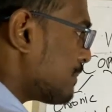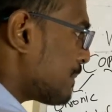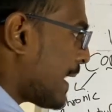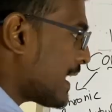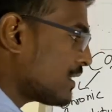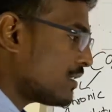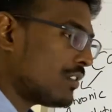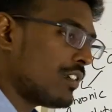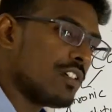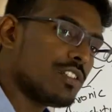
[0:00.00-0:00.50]

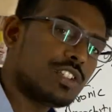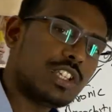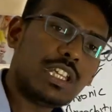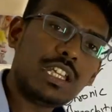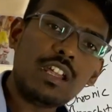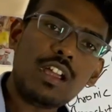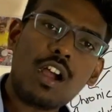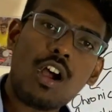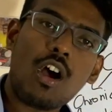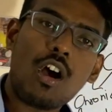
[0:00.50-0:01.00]

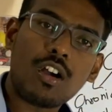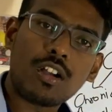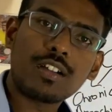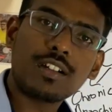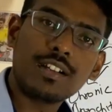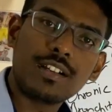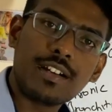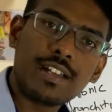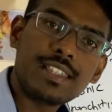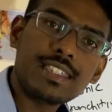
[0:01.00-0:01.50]
pathology
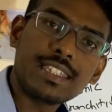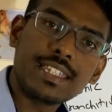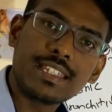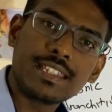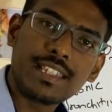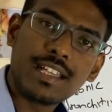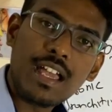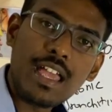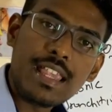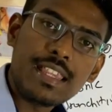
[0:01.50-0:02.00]
occurs
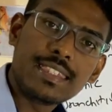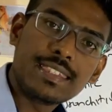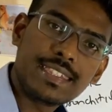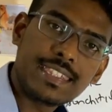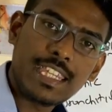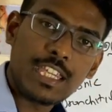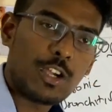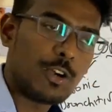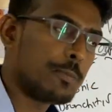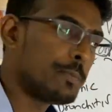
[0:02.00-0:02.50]
in the
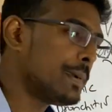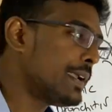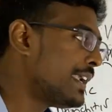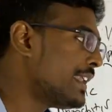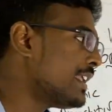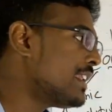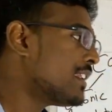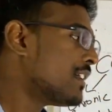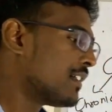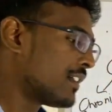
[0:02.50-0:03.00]

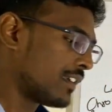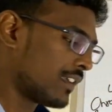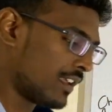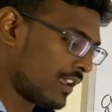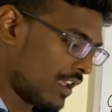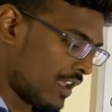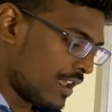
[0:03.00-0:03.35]
COPD lung.